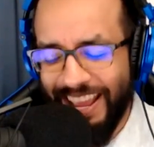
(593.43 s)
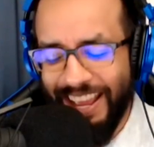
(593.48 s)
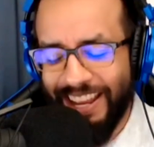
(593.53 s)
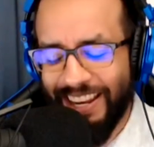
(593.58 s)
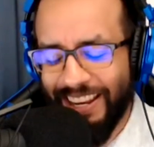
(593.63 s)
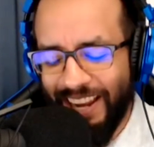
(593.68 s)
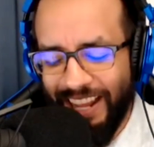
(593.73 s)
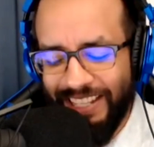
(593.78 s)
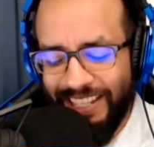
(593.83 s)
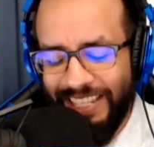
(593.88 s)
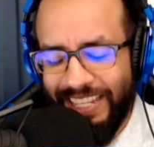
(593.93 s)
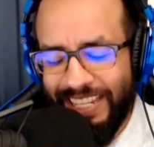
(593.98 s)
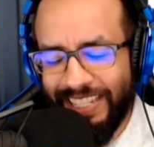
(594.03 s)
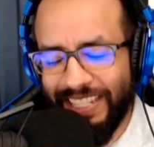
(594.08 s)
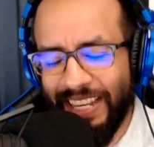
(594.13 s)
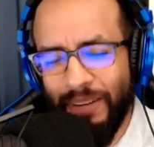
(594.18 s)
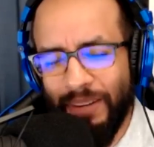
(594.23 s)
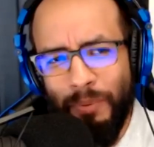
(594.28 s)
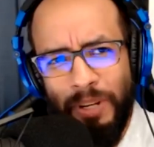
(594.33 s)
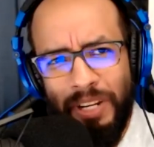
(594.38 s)
Nazi.
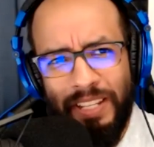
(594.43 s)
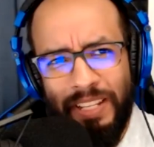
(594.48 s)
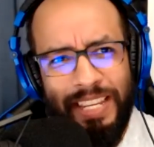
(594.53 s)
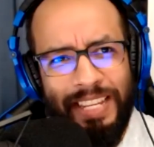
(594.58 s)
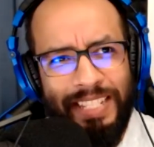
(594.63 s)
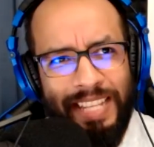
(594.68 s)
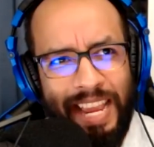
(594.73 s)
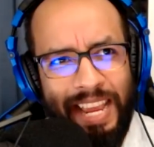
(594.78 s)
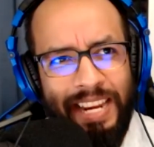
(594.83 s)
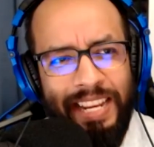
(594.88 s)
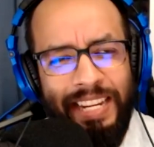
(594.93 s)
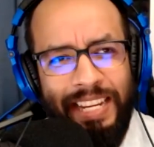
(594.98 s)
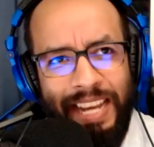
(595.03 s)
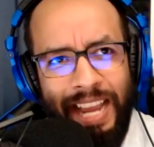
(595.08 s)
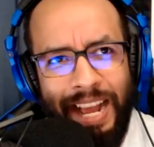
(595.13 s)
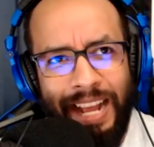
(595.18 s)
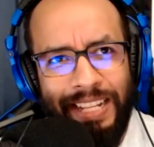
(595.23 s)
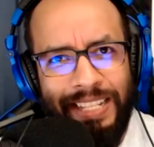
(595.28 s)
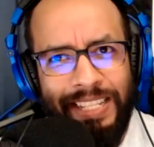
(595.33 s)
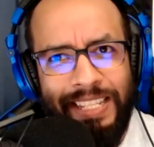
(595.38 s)
What is satanic
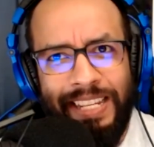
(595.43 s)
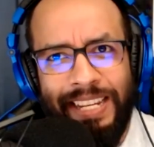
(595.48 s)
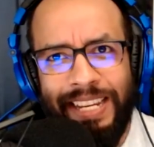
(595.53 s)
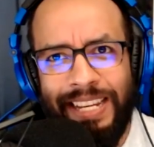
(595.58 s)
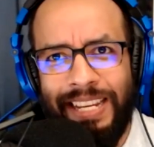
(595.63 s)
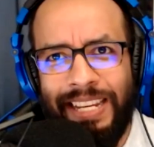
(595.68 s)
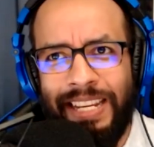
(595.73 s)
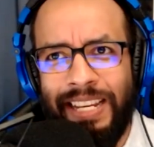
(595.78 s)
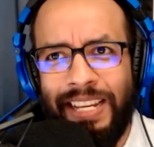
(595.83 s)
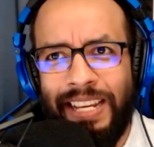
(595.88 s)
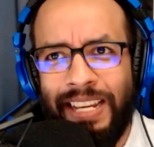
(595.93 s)
Nazi?